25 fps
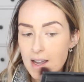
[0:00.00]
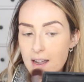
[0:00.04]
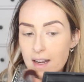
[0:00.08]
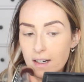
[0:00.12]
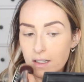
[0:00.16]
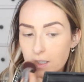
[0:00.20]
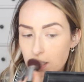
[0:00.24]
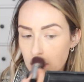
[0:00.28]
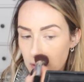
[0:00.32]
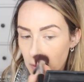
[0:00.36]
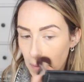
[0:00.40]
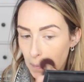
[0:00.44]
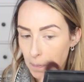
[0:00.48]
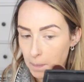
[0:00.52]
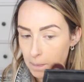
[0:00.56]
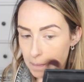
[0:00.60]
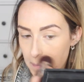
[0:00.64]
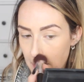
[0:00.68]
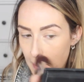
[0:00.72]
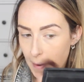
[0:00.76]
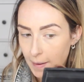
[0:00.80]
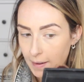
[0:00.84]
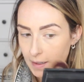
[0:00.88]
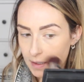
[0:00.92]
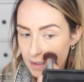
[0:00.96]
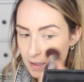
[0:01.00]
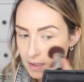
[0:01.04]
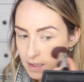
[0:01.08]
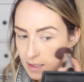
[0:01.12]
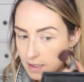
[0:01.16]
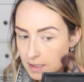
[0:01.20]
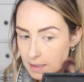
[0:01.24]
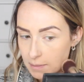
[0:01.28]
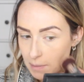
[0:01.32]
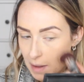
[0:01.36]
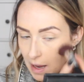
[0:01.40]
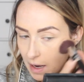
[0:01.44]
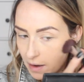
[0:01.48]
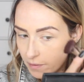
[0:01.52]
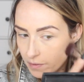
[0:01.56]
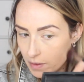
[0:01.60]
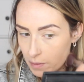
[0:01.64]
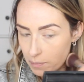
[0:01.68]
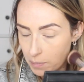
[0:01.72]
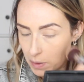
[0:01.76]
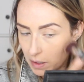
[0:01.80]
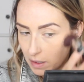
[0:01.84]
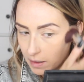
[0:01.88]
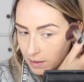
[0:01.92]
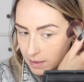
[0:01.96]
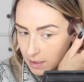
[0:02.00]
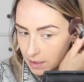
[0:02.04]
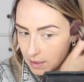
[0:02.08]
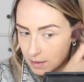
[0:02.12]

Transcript: I actually don't mind the smell of it because